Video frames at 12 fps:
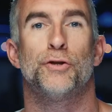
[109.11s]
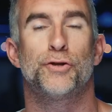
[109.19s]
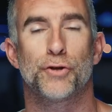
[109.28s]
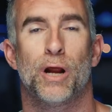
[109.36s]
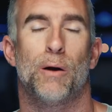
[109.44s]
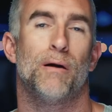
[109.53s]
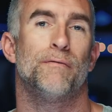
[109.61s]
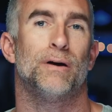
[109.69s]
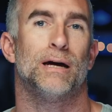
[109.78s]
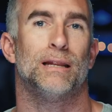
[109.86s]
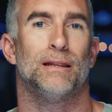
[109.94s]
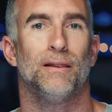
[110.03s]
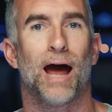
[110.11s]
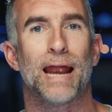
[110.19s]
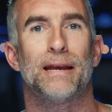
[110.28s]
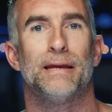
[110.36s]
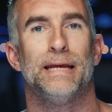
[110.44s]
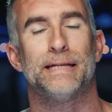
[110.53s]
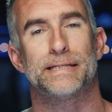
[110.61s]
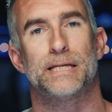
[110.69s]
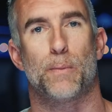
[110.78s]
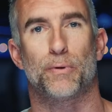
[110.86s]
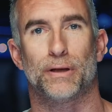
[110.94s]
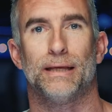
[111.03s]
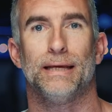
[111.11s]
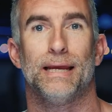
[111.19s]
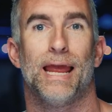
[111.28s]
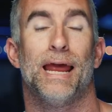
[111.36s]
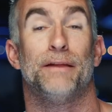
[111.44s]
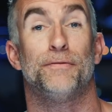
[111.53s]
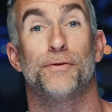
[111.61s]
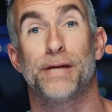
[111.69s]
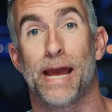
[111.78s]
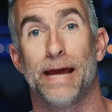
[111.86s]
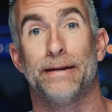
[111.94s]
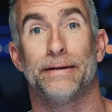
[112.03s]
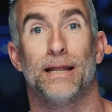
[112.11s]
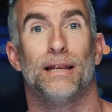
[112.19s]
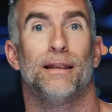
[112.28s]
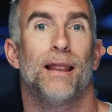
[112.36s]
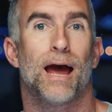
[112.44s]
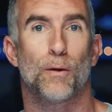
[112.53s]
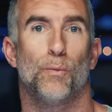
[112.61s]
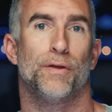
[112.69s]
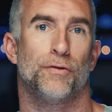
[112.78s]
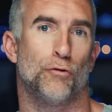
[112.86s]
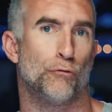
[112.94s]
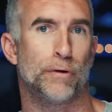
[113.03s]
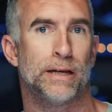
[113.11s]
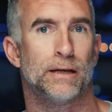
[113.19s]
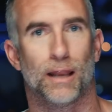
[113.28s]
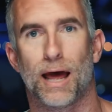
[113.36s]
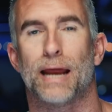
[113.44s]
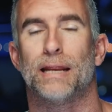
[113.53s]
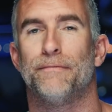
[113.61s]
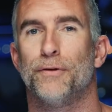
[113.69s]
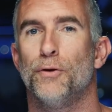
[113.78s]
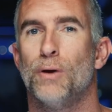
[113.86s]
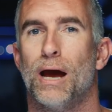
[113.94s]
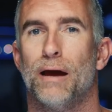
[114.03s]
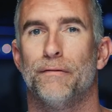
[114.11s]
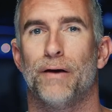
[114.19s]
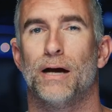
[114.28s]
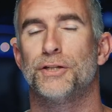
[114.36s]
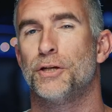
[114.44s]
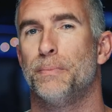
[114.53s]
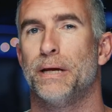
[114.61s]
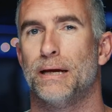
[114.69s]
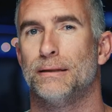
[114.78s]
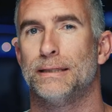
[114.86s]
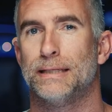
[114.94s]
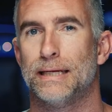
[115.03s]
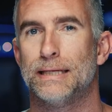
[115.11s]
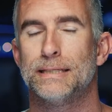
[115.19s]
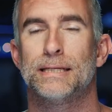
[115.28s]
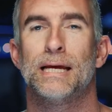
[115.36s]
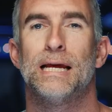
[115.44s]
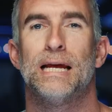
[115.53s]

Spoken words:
You should, however, light it separately. And if you can, light with green light. If you have RGB LEDs